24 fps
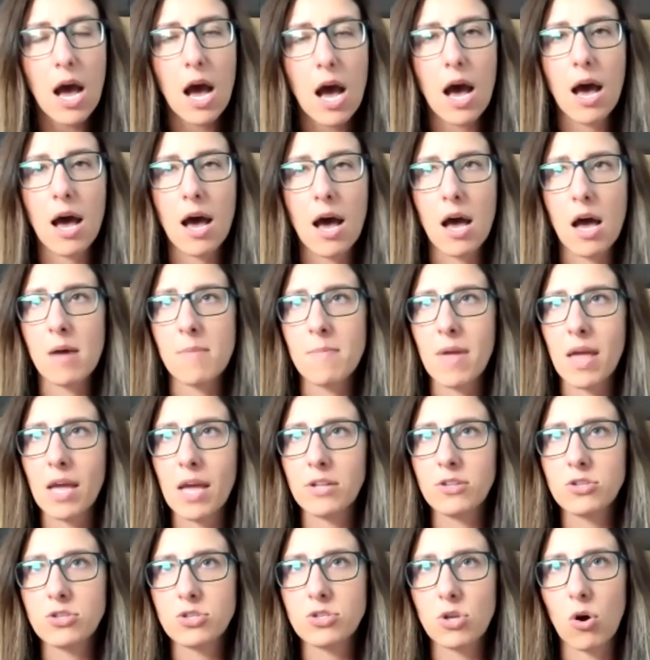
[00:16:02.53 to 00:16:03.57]

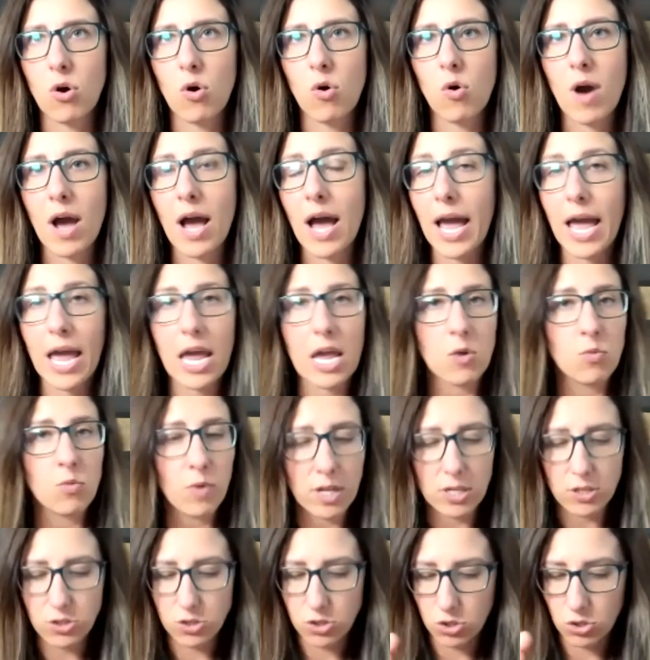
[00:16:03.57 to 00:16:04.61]
And so I
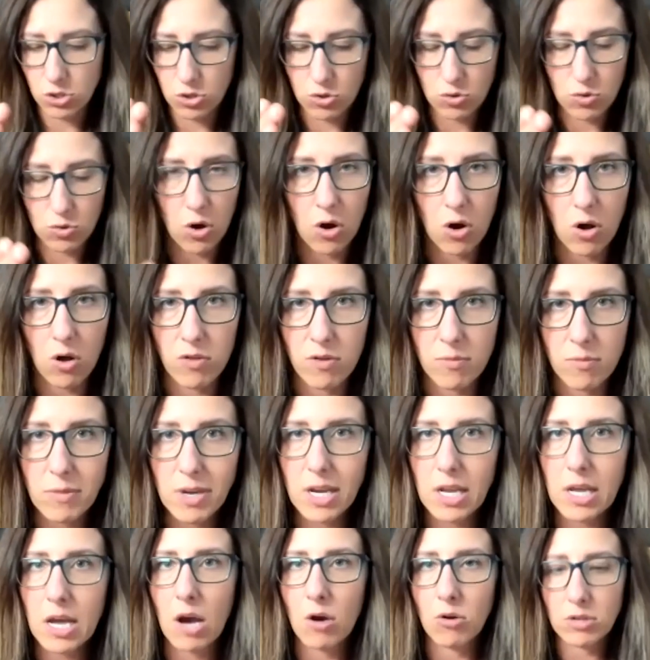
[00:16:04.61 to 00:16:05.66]
went to all the
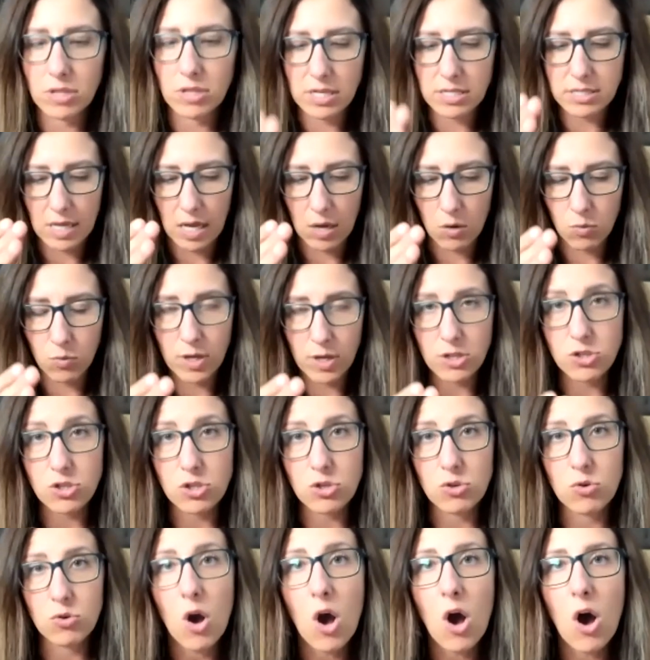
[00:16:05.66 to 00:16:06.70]
media outlets. I went
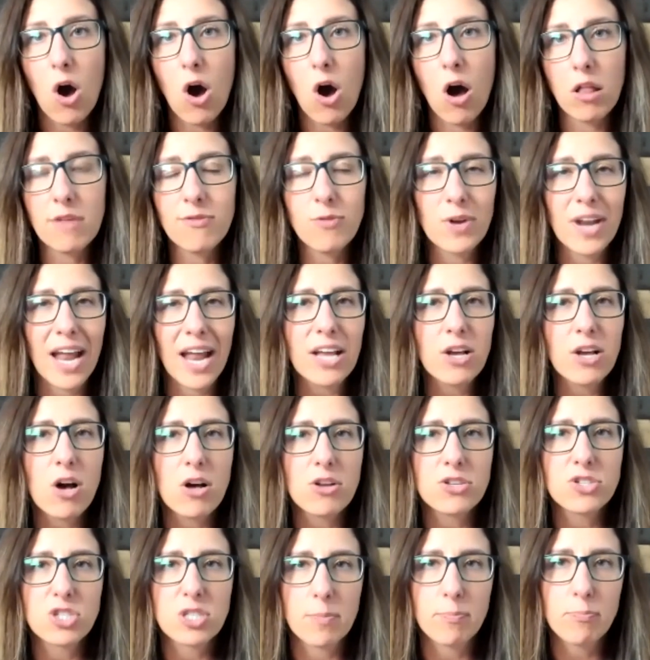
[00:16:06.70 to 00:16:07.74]
to all of what I
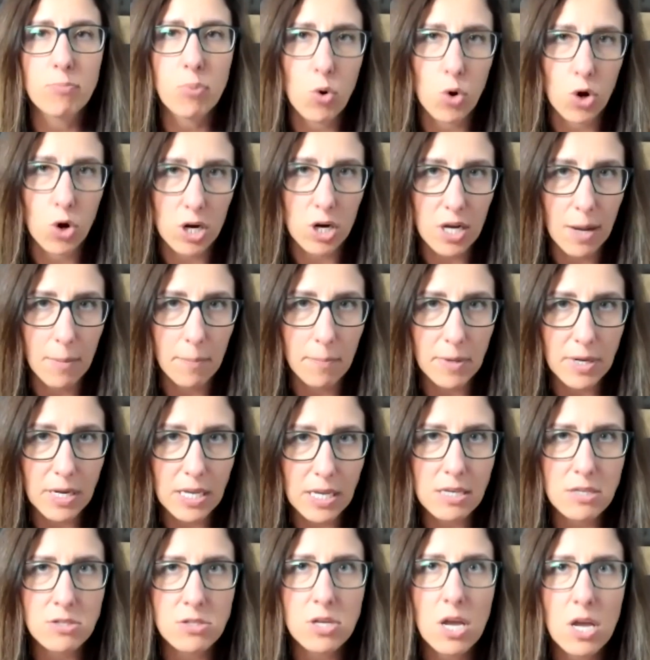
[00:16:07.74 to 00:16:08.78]
call support
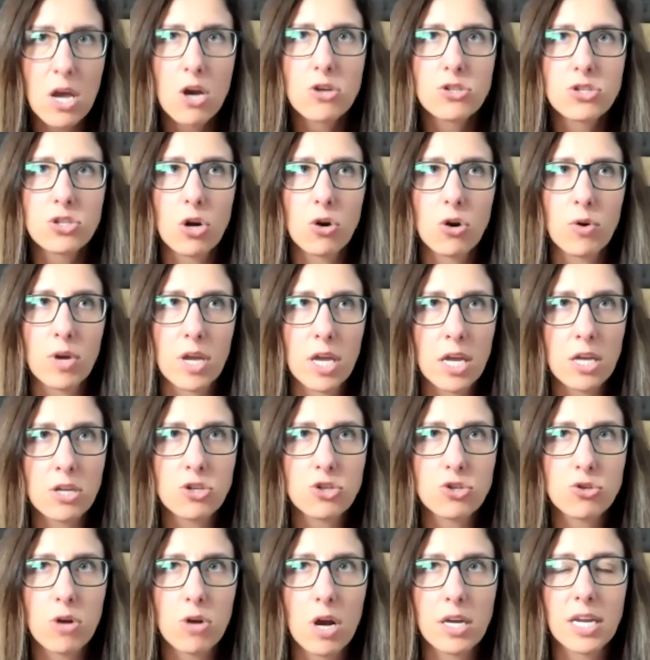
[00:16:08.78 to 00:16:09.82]
companies. So in
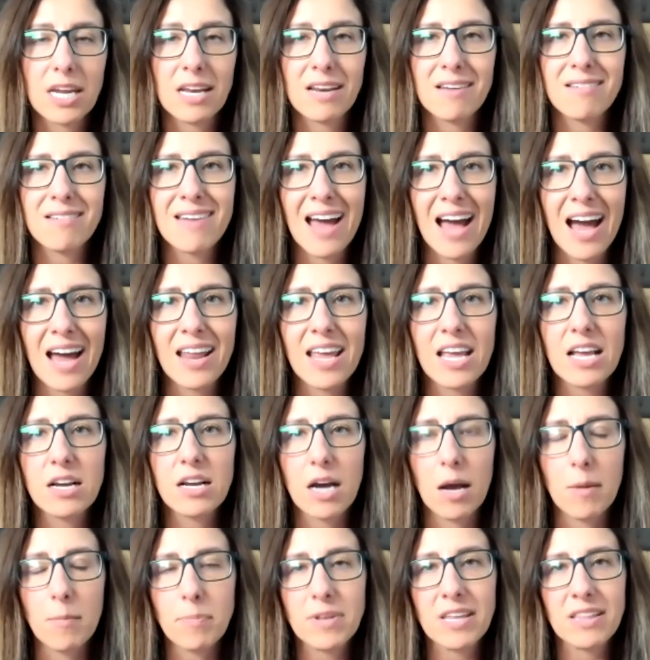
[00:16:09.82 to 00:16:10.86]
trucking, not a
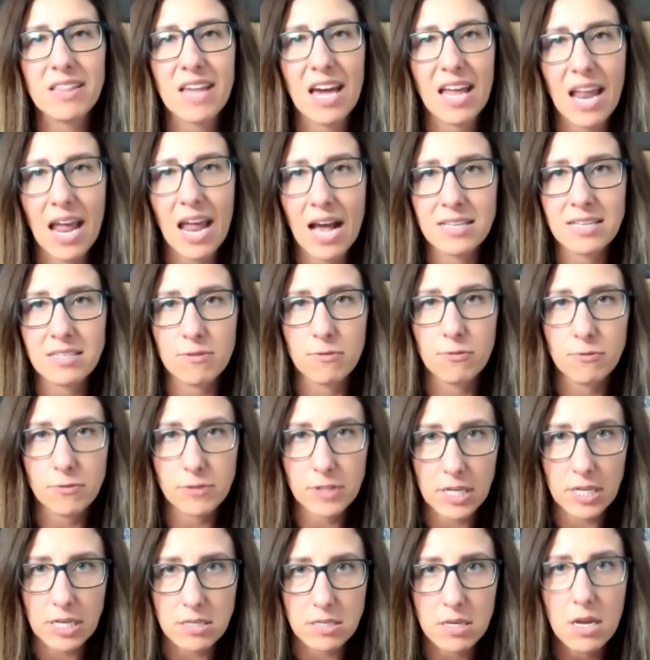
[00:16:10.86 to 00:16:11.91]
company that has a
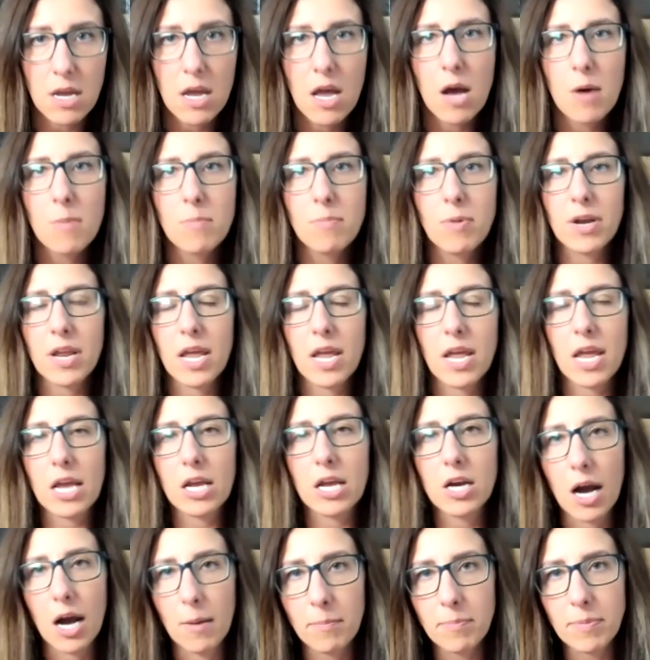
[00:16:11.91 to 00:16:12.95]
fleet, but
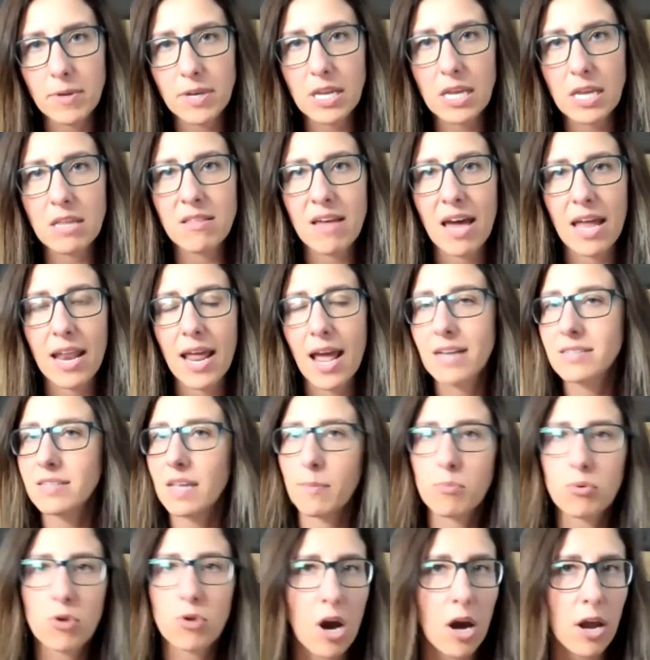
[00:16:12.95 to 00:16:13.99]
a company that has
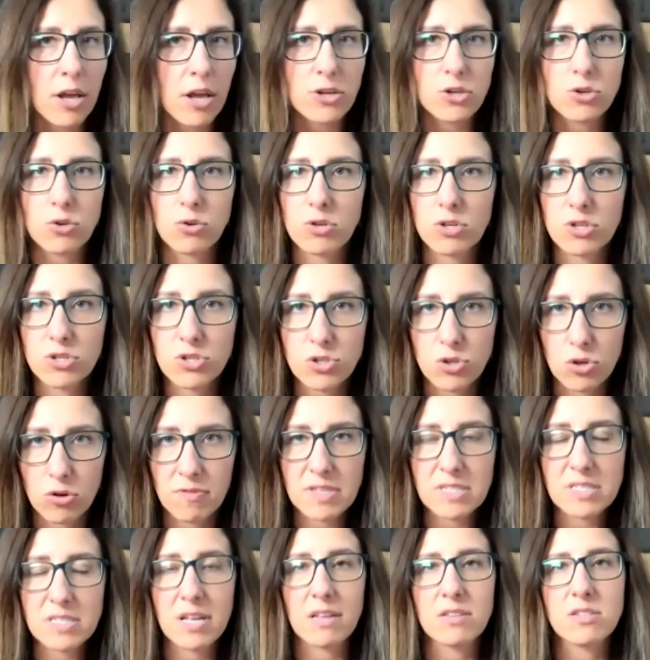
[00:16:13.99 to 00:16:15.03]
a product or a
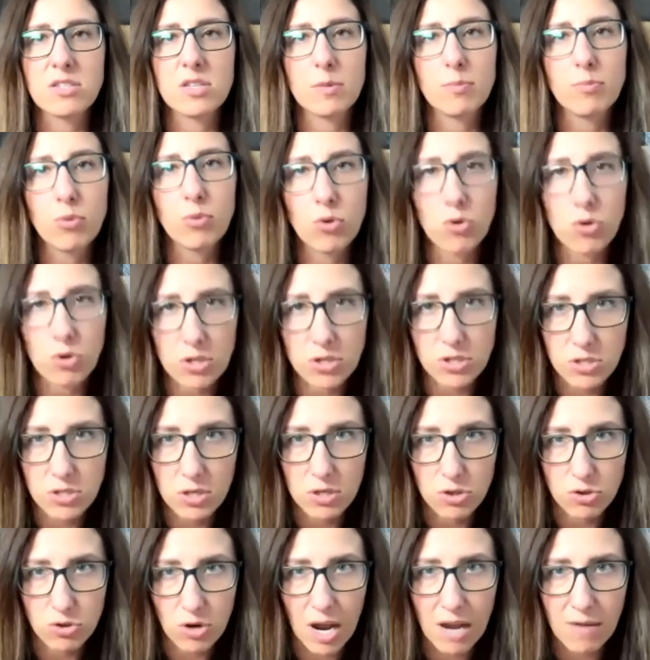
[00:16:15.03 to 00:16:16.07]
service that supports
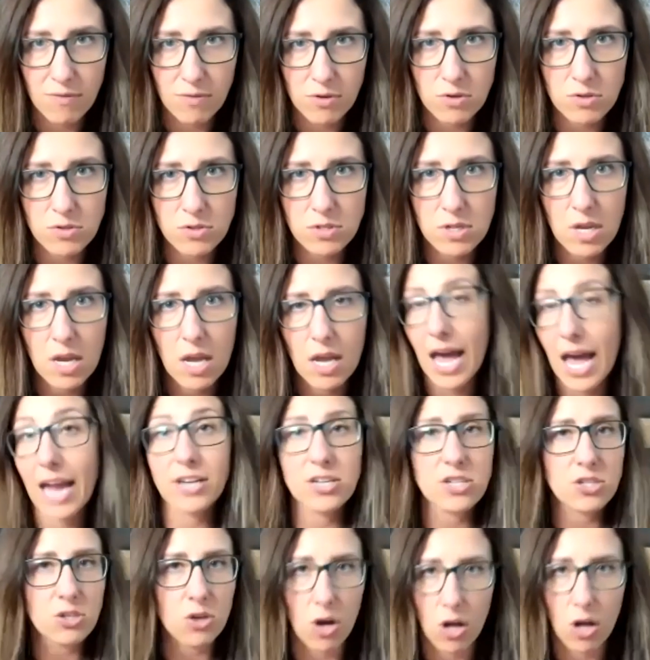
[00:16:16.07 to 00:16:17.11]
drivers. I
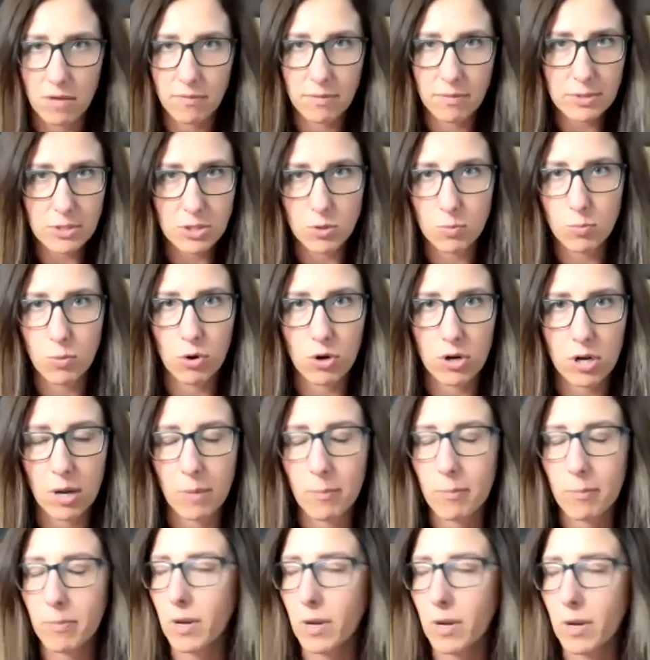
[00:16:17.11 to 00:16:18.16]
just call them a support
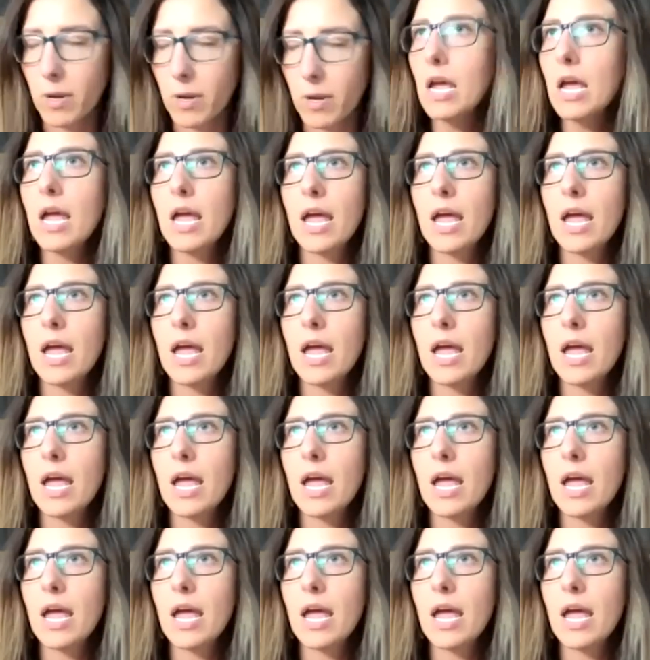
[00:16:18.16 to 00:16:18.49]
company.